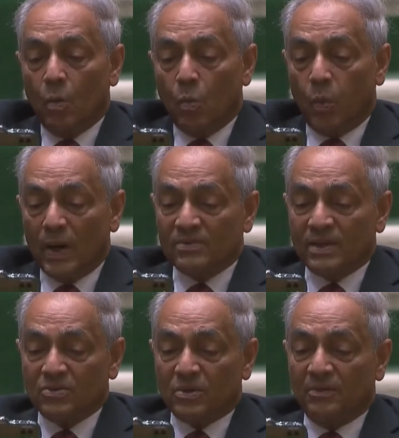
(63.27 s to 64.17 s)
One
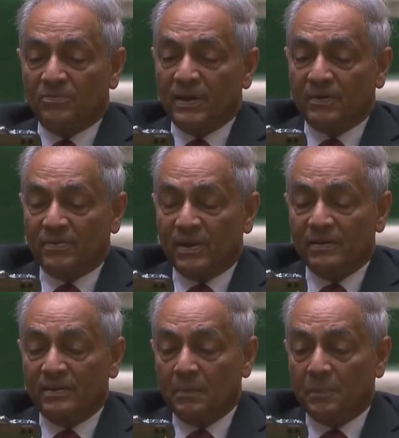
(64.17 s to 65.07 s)
such conflict,
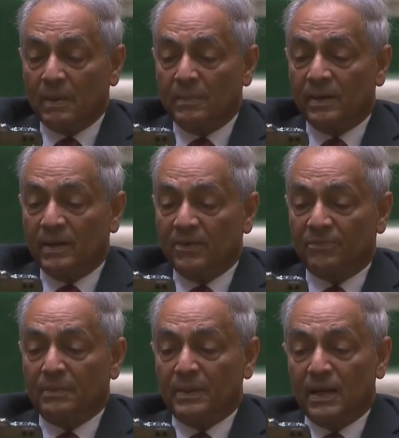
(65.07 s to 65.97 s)
resulting primarily
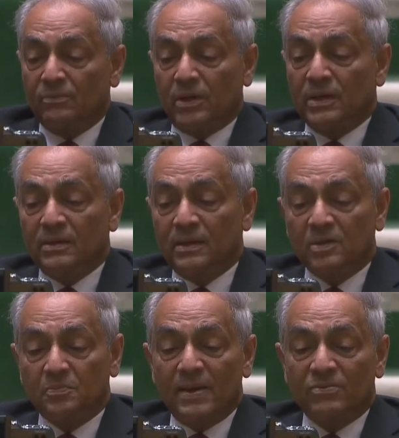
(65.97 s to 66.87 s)
from an unwarranted
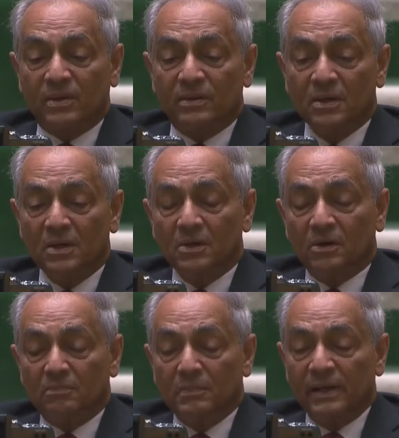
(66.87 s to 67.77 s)
expansion
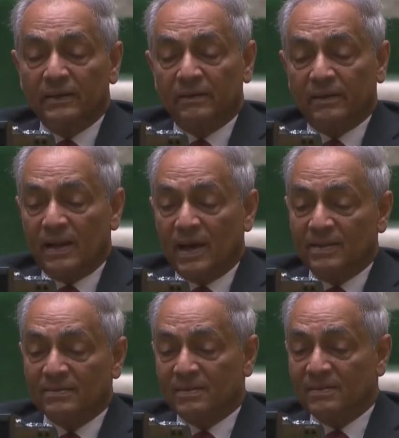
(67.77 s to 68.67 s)
of military
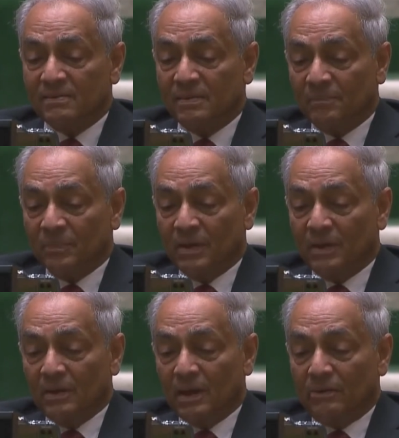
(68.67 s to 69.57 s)
alliances,
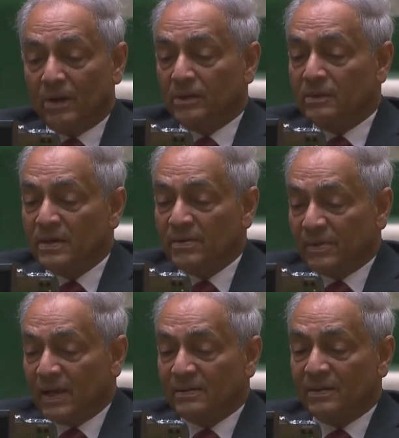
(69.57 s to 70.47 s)
have not only
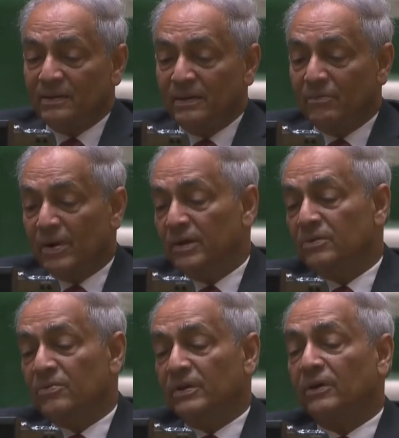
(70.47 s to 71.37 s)
resulted in renewed
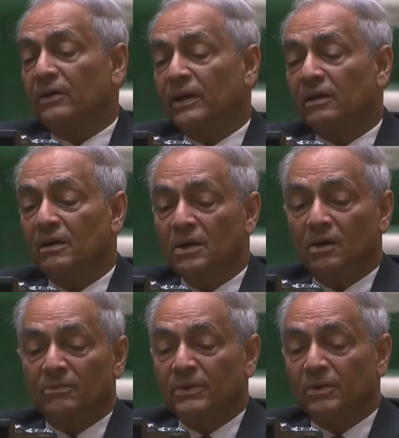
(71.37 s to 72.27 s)
rhetoric
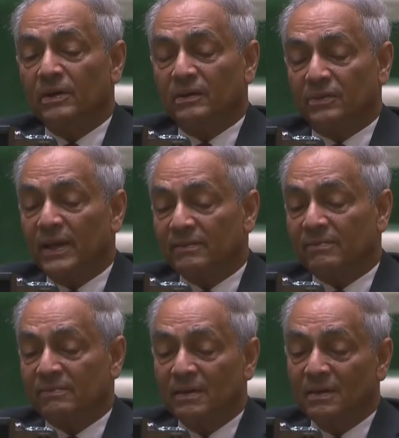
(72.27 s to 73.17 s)
of nuclear
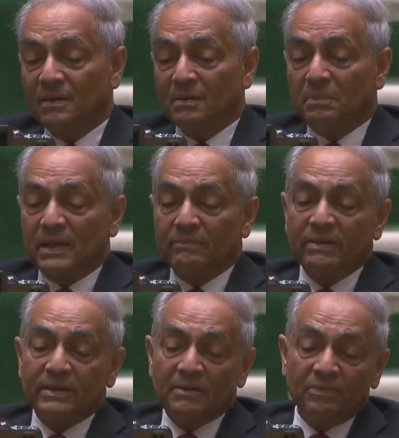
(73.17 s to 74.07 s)
threats, but have
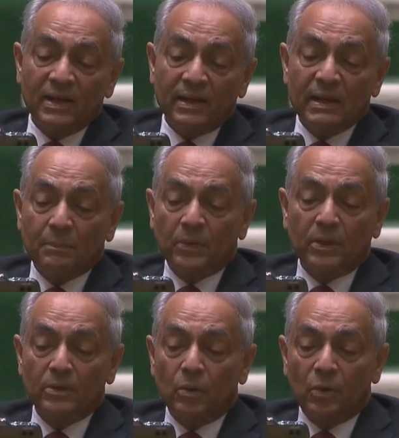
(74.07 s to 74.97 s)
indefinitely put
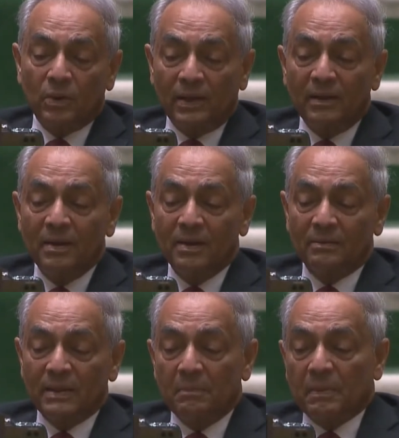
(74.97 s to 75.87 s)
on hold
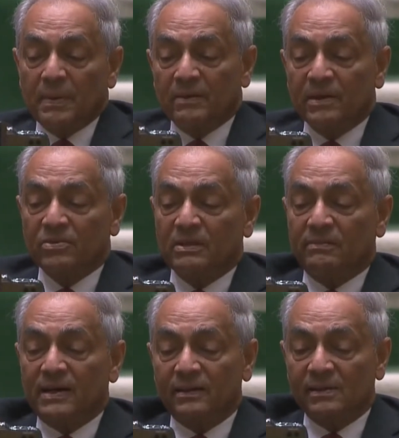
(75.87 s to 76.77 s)
the implementation of
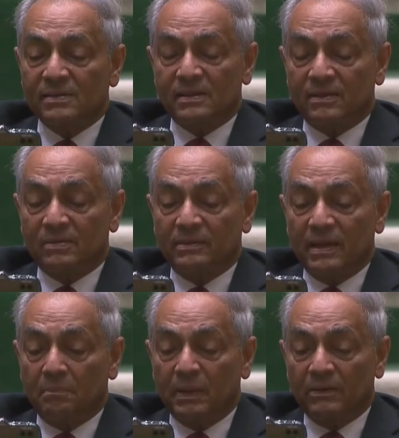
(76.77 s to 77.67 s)
Article 6 of
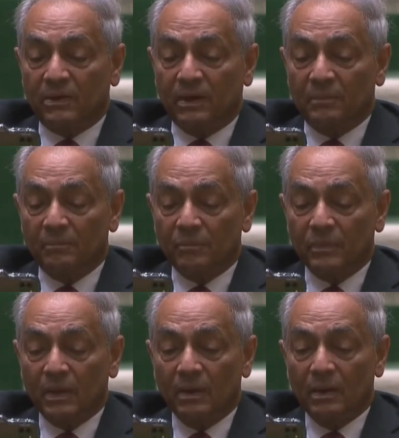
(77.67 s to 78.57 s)
the NPT,
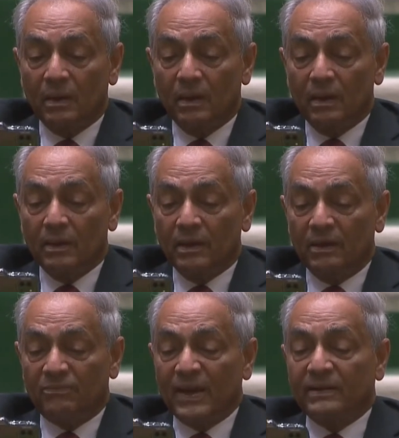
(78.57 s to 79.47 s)

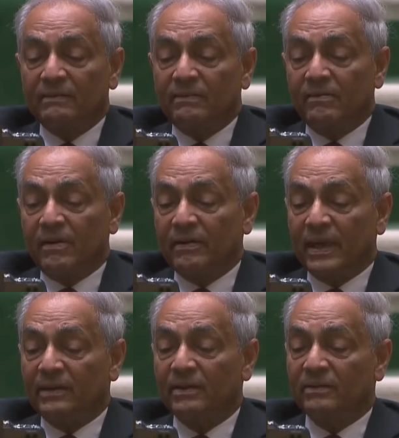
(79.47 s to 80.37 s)
effectively
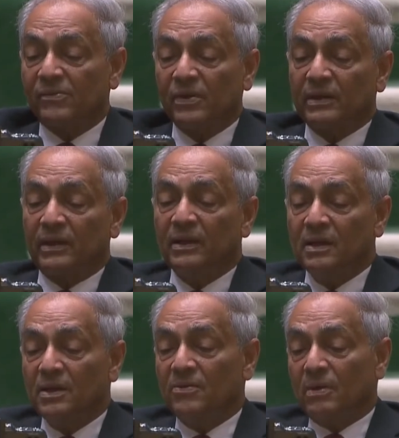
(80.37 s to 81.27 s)
relegating the treaty
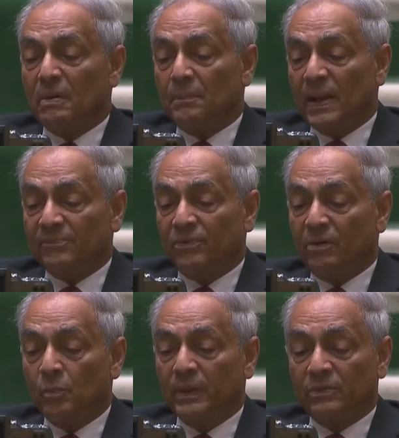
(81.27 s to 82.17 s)
from a
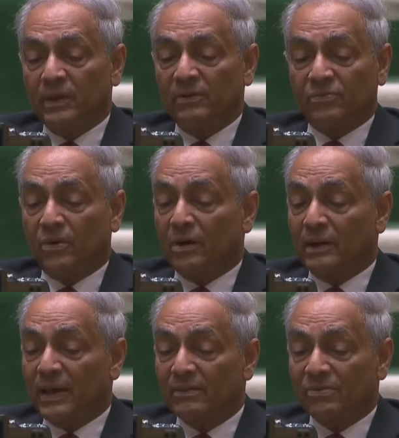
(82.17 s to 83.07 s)
platform with 3 strong
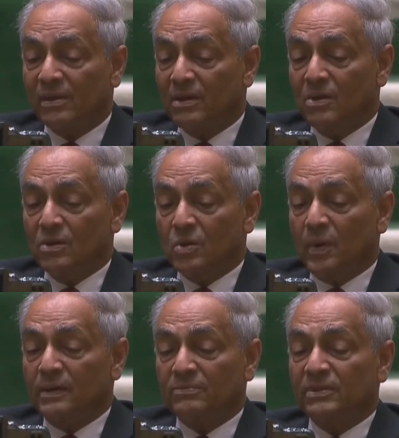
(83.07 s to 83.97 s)
legs to
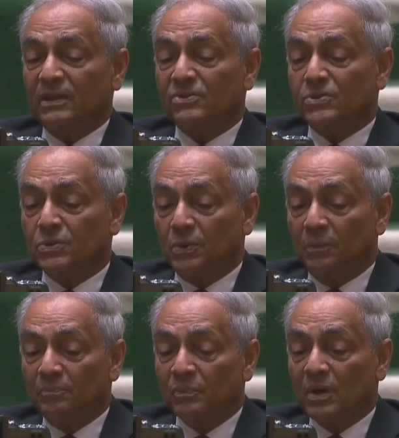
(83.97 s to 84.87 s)
one of just 2,
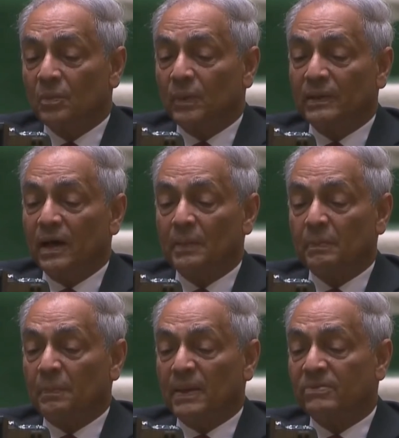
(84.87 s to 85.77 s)
with the high
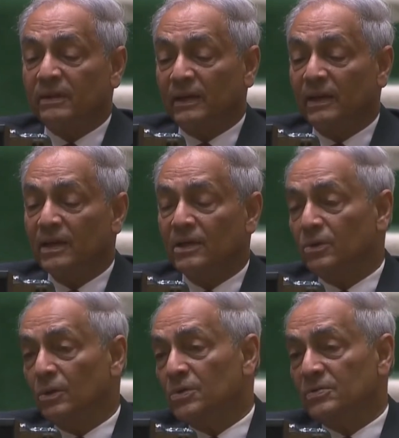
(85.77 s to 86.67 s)
propensity to
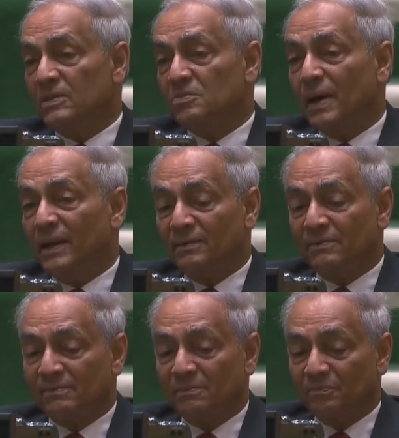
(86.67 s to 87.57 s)
lose its balance.